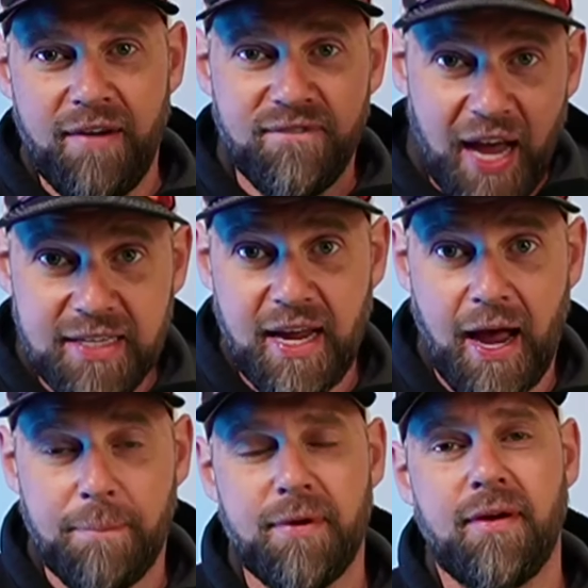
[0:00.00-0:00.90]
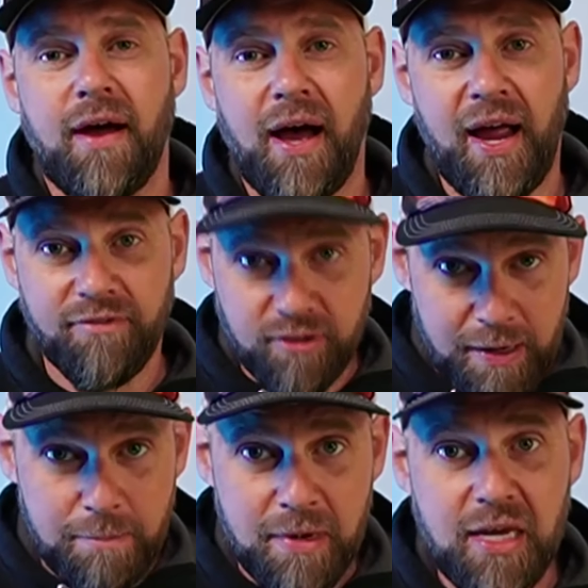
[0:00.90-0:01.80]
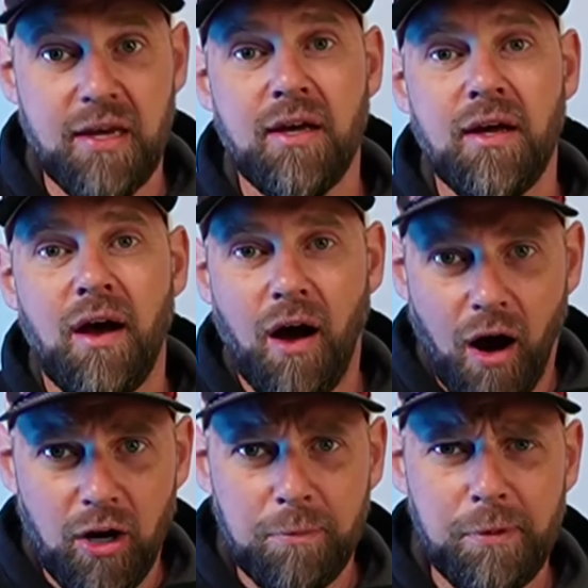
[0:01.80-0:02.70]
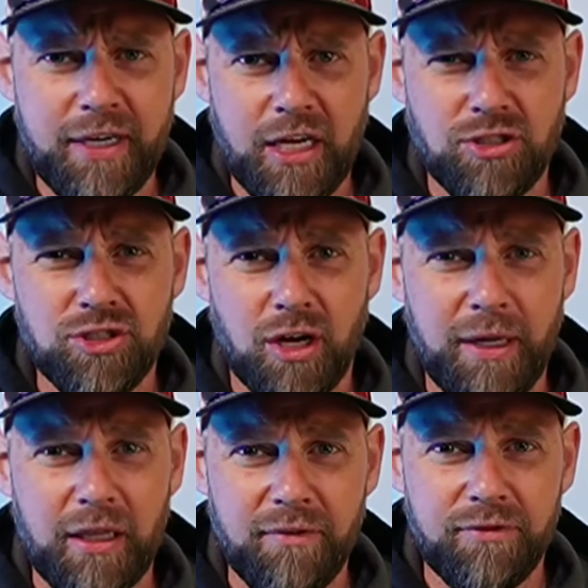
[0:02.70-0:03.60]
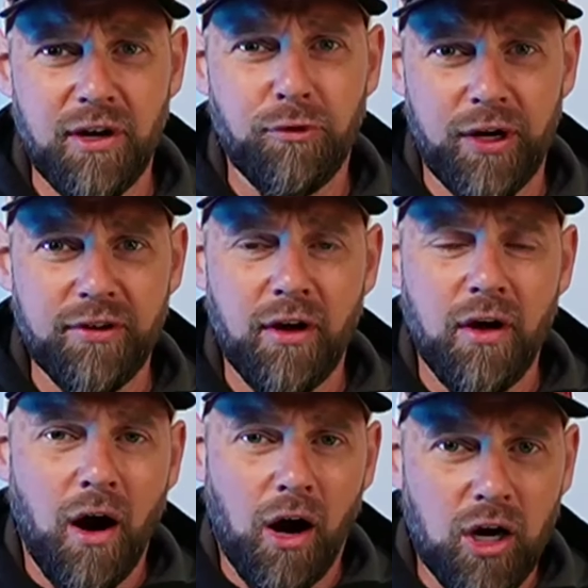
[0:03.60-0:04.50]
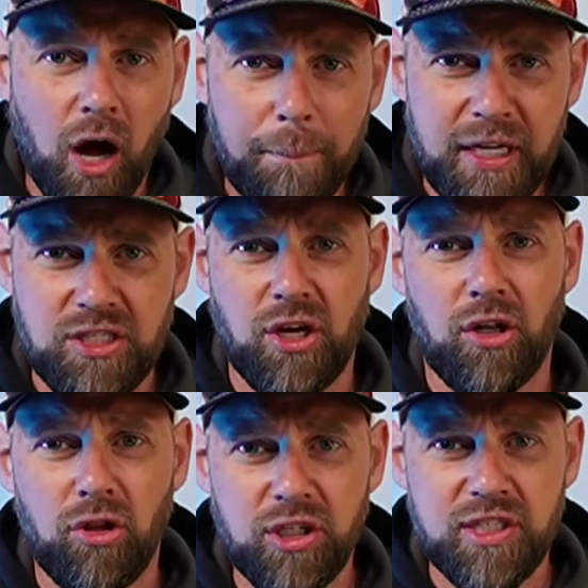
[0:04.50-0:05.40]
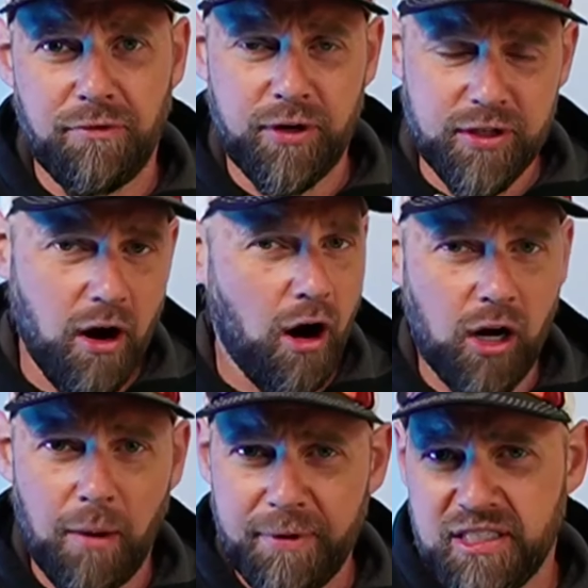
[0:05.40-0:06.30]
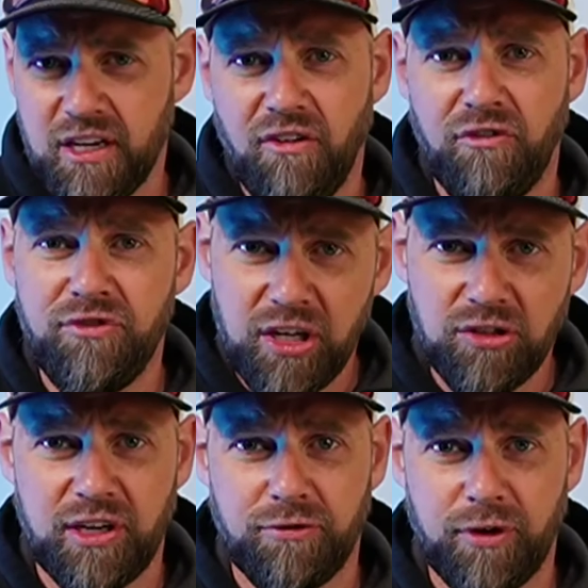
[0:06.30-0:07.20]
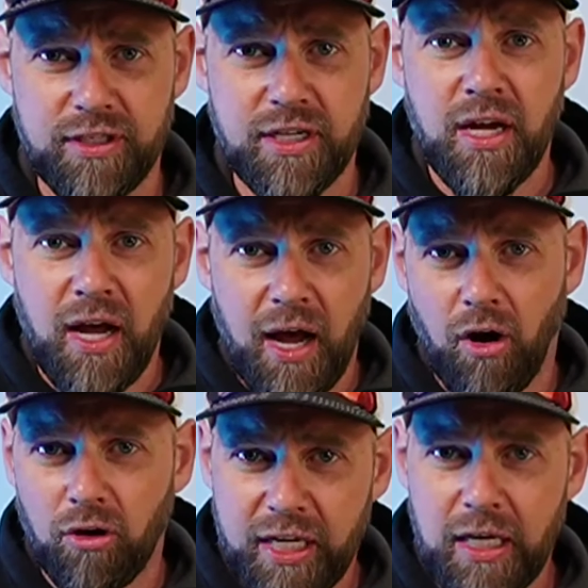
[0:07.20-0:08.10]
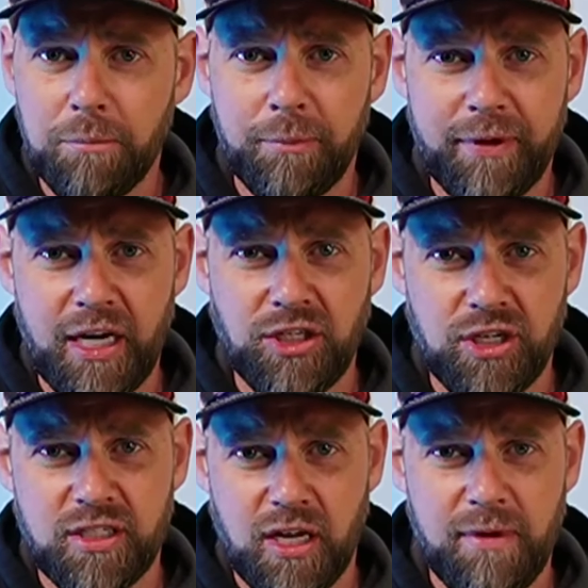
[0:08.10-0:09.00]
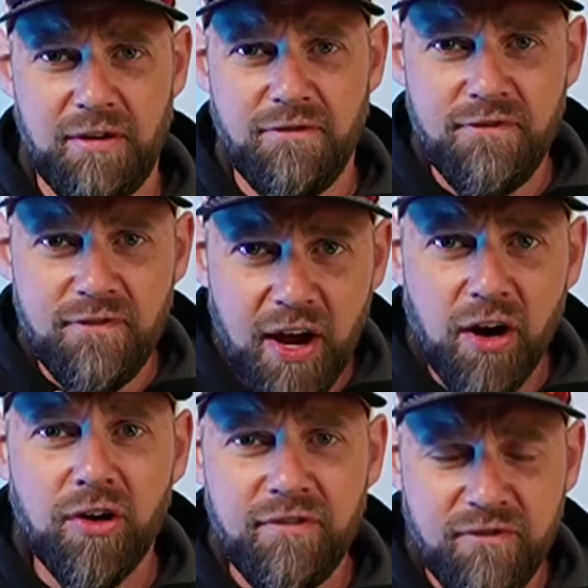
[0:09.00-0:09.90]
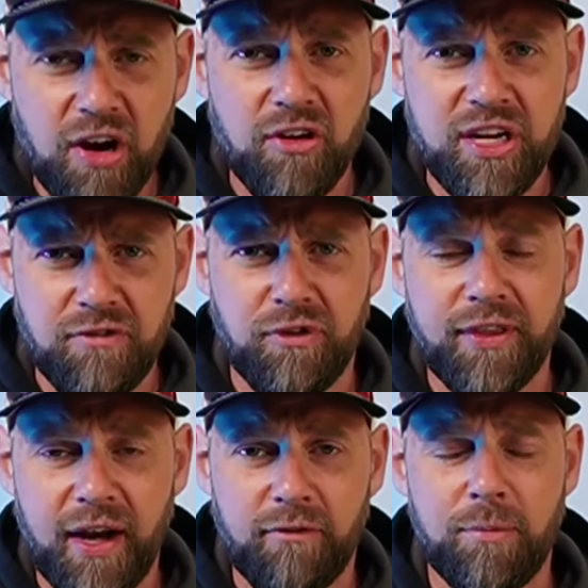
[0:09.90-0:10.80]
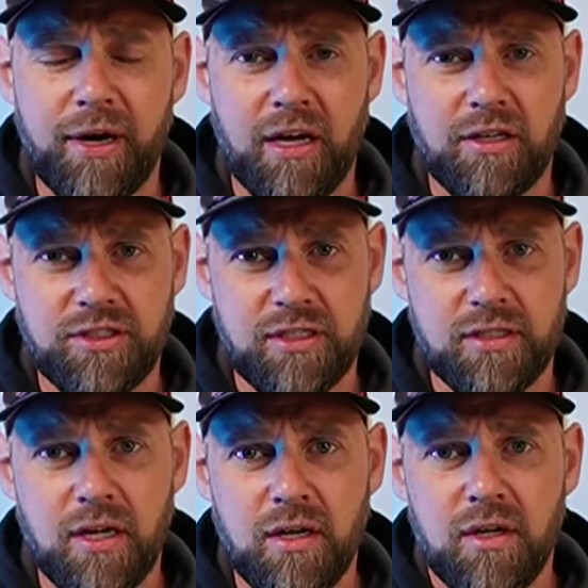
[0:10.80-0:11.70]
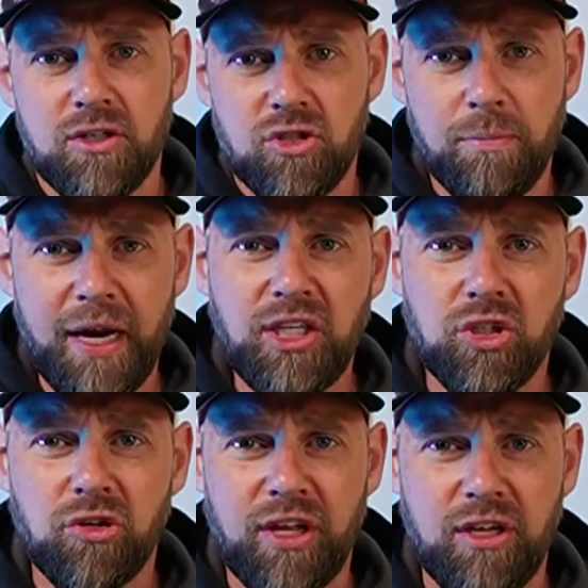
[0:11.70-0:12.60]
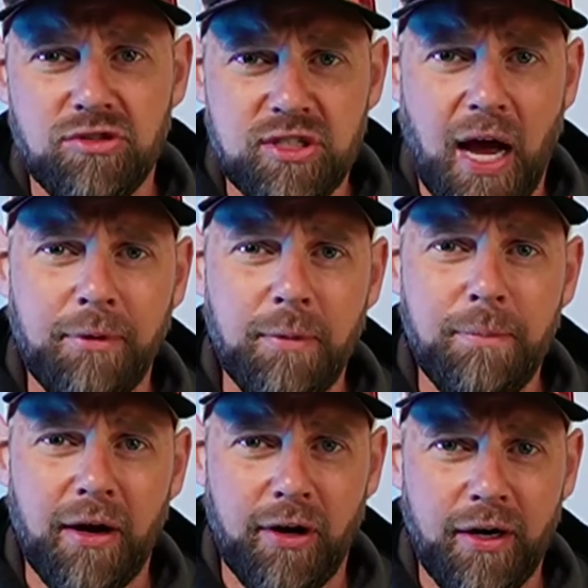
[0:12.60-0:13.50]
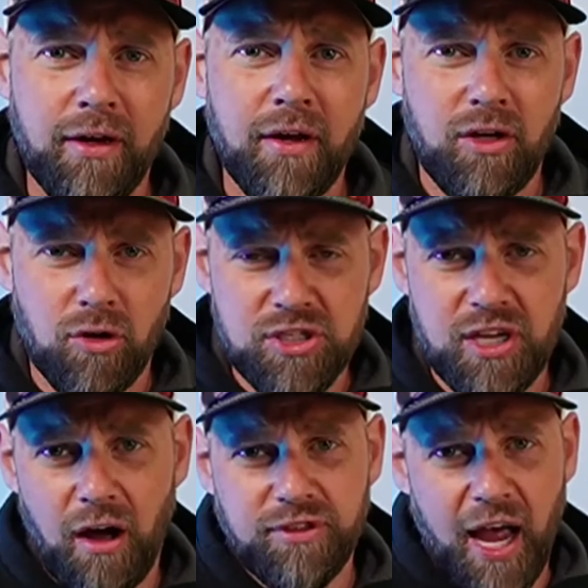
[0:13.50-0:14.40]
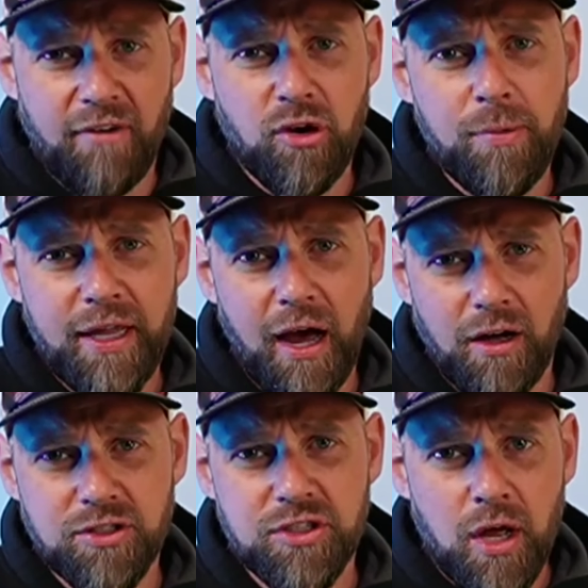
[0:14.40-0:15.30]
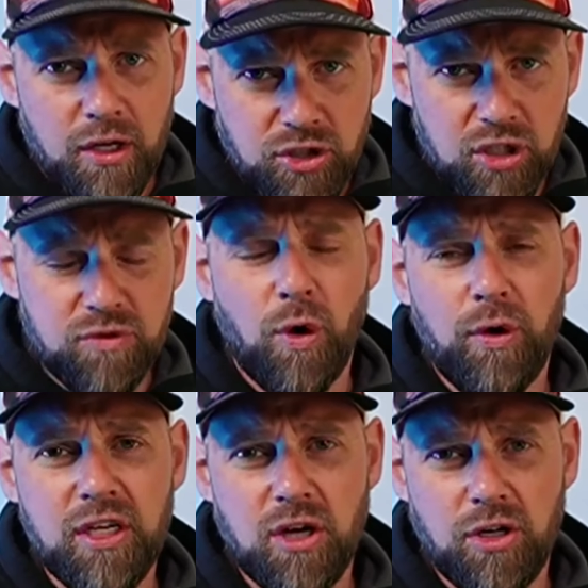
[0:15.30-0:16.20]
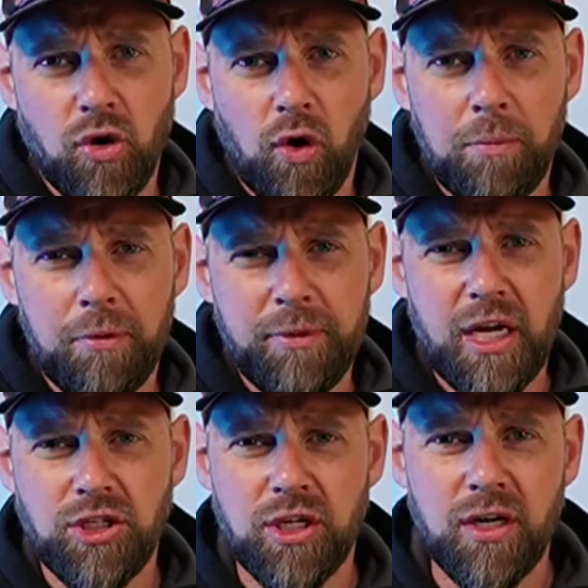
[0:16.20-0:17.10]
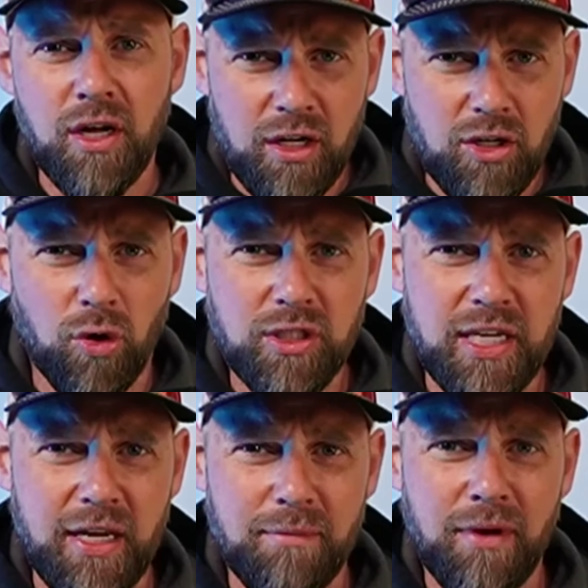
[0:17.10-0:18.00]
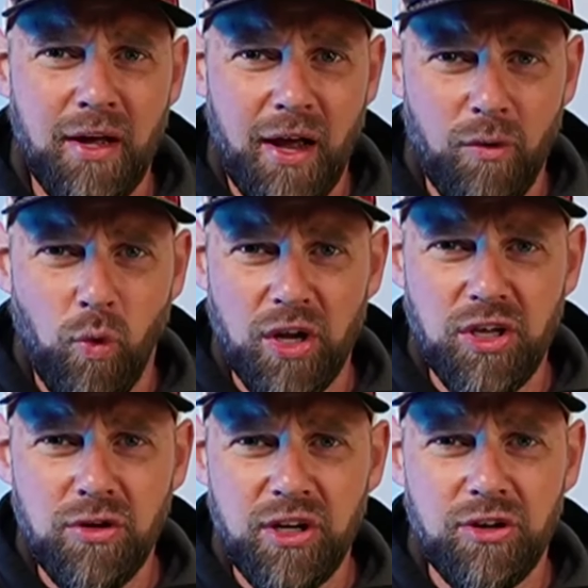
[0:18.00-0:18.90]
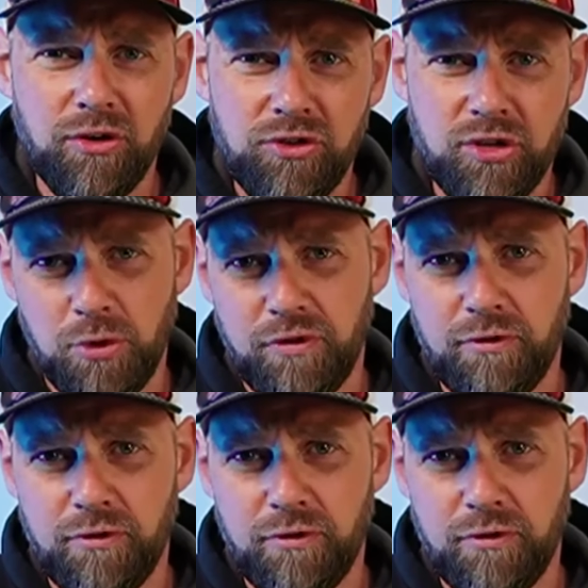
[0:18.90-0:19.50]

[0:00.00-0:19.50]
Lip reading: FastCap. I have to be me. Our implementation is going to be different. Our company is going to look different. Our company is going to feel different. And our lean implementation is going to be very, very different than everybody else's. So make sure that you stop comparing yourself to everybody else. Just focus on your implementation, your team, and what you can do to move it